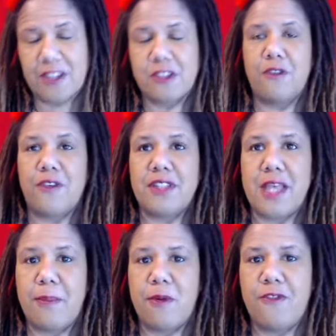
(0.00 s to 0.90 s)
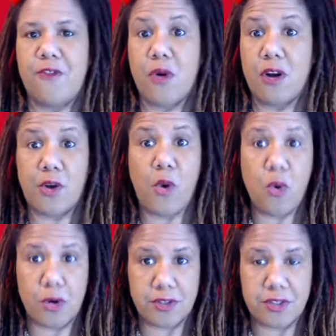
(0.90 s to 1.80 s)
So for example, for a
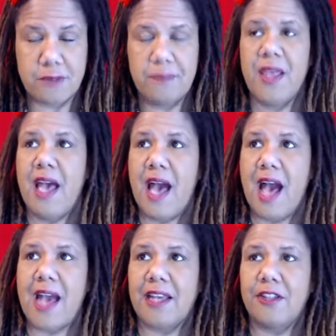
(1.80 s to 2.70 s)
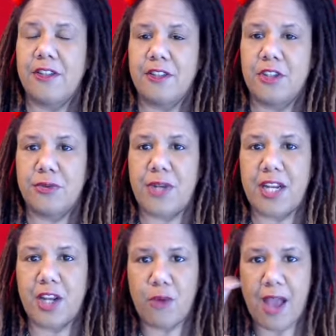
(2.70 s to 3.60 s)
course, I could create
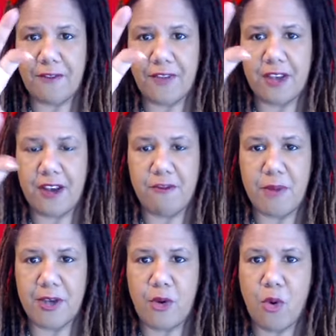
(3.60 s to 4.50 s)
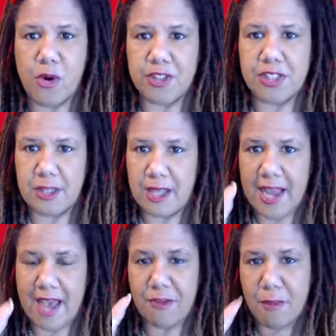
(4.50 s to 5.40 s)
a graphic of my course and
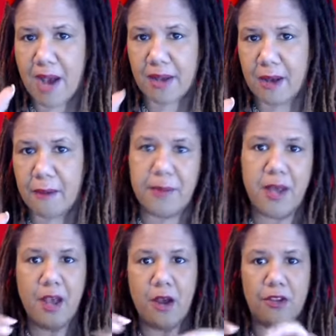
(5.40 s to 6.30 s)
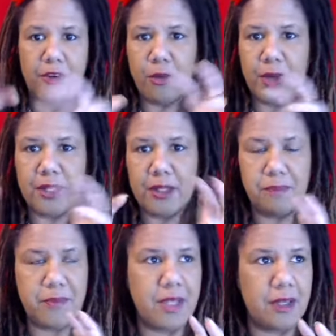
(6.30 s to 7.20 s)
have the mock-up, in
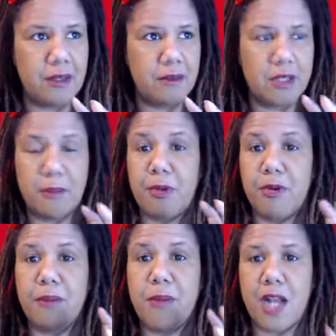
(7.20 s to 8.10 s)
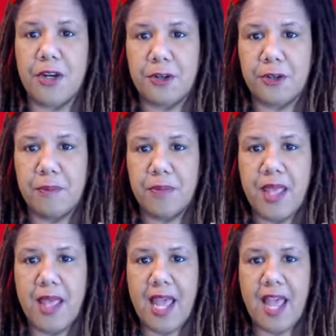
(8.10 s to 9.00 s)
a computer monitor,
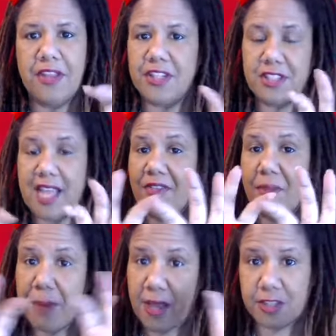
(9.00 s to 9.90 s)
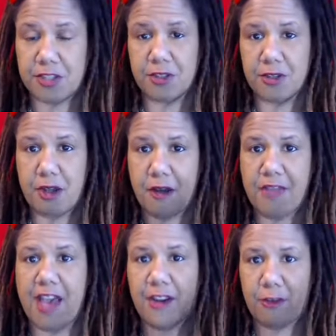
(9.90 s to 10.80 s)
and then just have the picture of
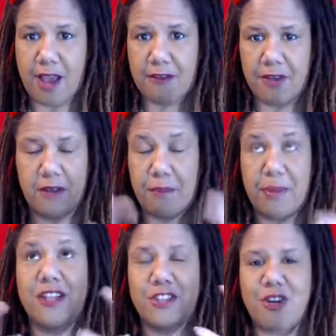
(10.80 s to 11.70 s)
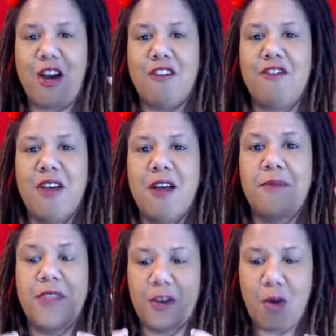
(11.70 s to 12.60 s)
that graphic, a picture of
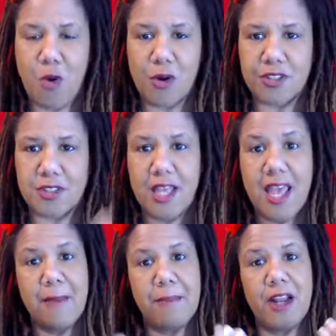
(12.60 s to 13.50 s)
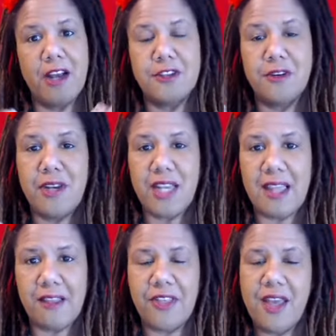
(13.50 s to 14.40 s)
that course. But
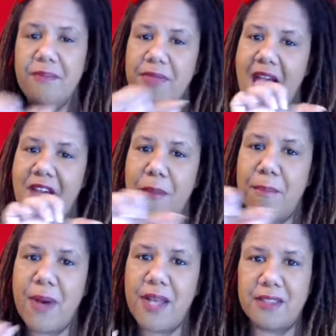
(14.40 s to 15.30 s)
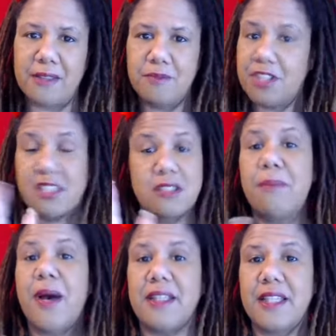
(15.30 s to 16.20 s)
underneath, have a button, just a
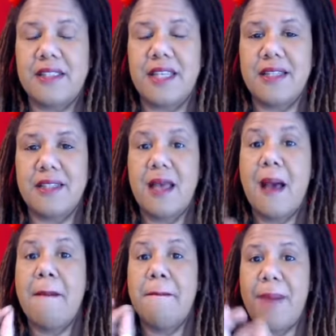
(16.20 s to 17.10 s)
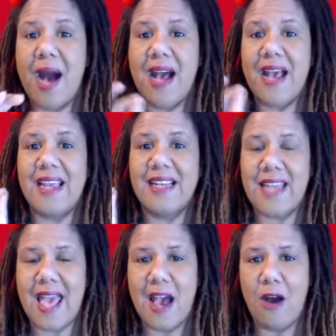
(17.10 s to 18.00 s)
button that says buy
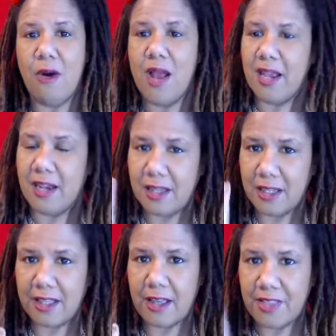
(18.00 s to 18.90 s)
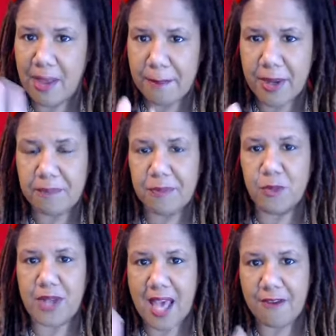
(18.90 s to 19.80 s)
now. Click, and that button
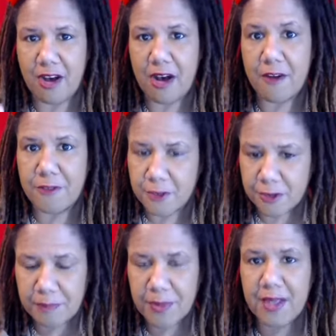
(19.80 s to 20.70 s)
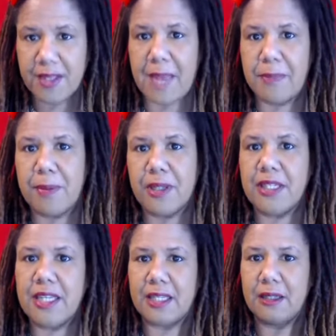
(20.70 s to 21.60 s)
would have a hover
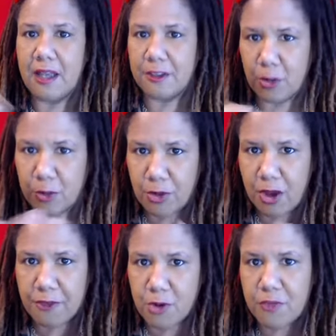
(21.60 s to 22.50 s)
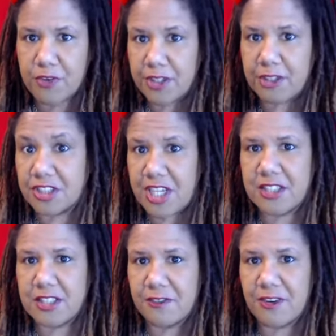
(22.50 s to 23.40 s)
capability. You can, when you hover over and it'll
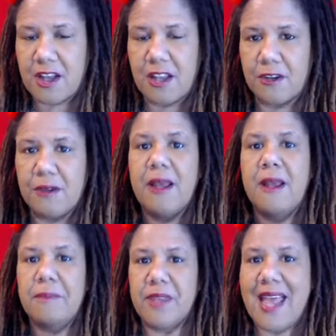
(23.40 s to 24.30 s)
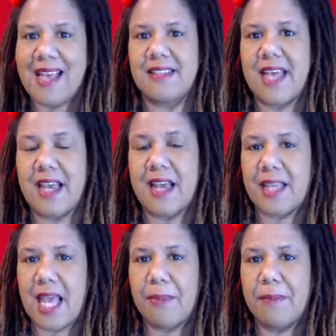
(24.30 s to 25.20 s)
change a different color. It has that kind of
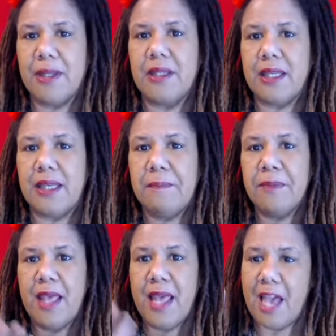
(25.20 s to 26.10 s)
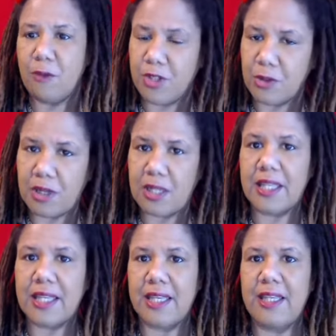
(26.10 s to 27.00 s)
capability, and when you
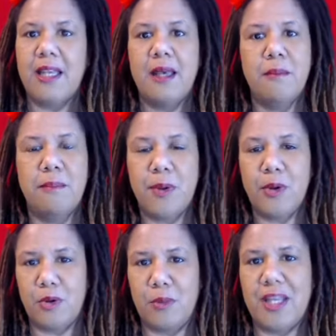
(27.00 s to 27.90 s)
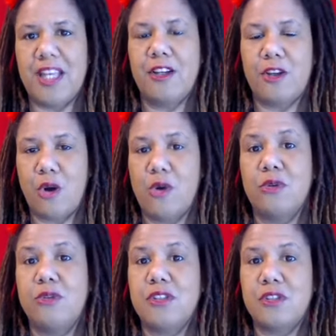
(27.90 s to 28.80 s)
click it, boom, it
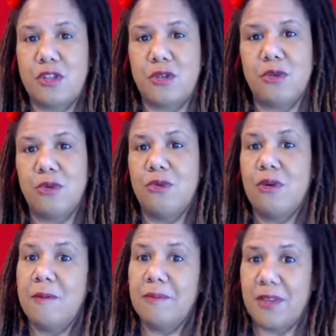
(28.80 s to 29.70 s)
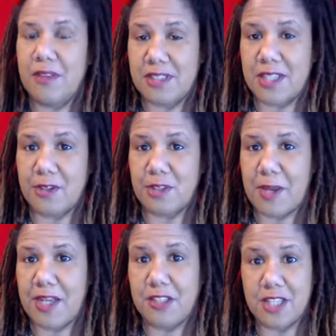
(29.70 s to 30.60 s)
goes to the sales
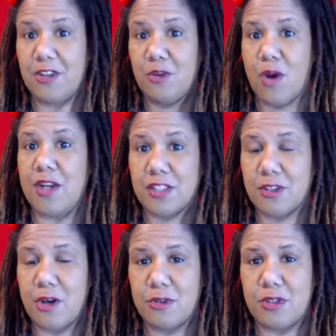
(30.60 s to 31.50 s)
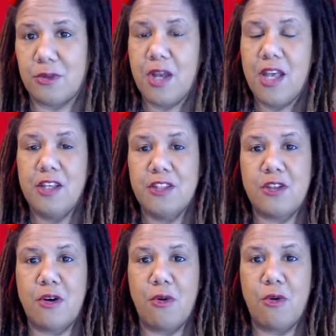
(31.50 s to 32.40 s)
page that you want it to go to.
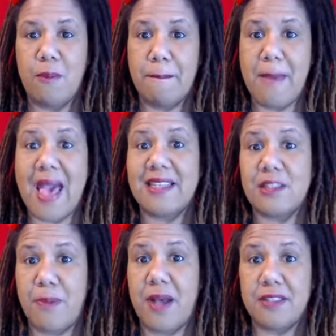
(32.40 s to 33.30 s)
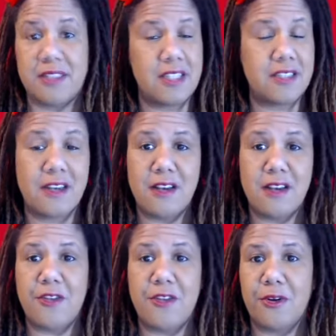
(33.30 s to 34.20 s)
So Max Buttons is
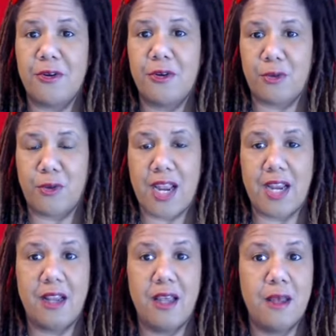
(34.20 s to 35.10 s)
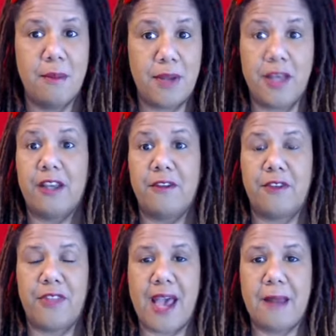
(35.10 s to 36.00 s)
another great plugin
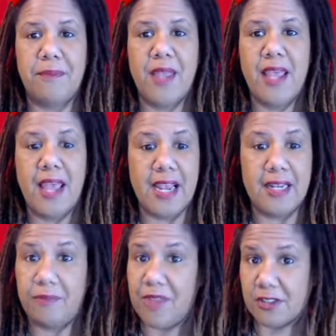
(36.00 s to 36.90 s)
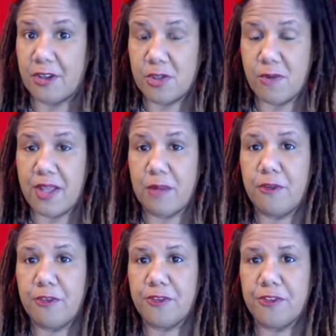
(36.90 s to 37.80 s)
for that, and that's also available
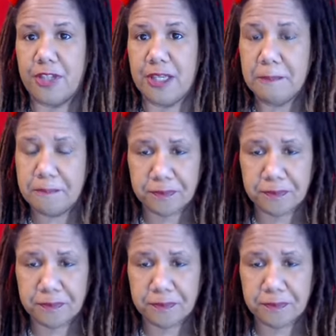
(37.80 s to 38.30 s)
for free.